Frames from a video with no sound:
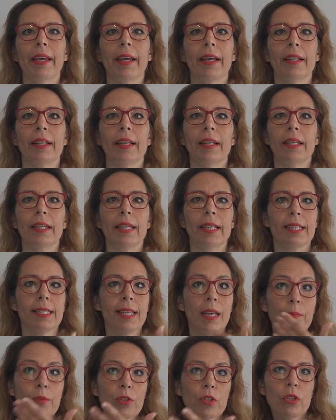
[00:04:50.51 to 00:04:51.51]
and then the
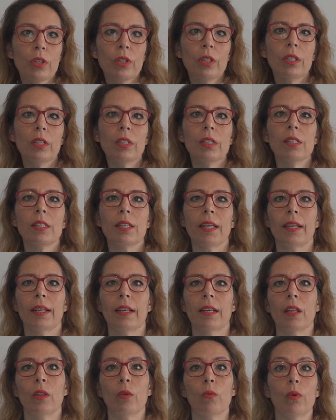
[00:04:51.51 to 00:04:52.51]
exceptions, and
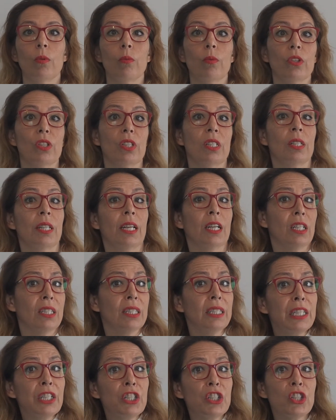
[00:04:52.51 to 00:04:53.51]
another one was the
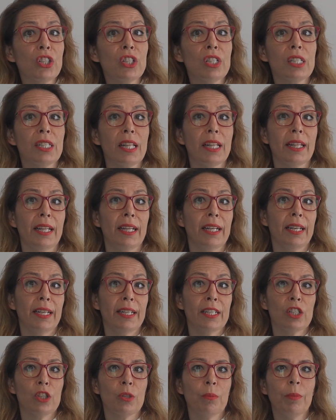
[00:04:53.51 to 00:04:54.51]
conditions that they
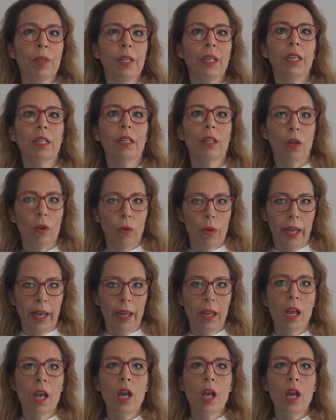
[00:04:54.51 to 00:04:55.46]
needed to meet. Okay.